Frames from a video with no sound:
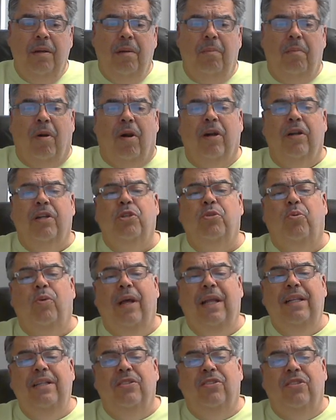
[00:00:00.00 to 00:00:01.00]
Mark
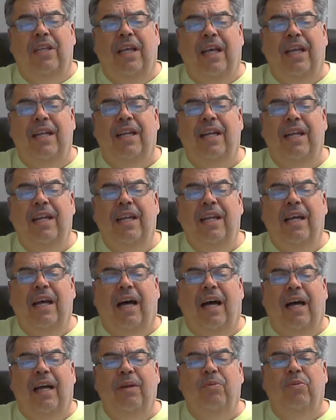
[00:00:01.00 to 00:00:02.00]
Twain said,
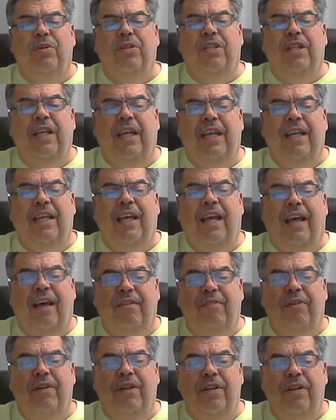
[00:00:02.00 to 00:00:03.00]
I will take
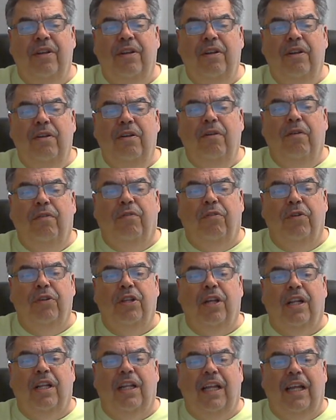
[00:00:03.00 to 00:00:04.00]
heaven for the
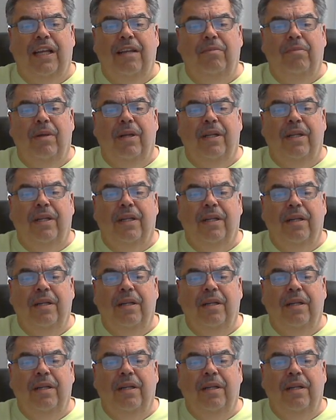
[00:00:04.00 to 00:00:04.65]
climate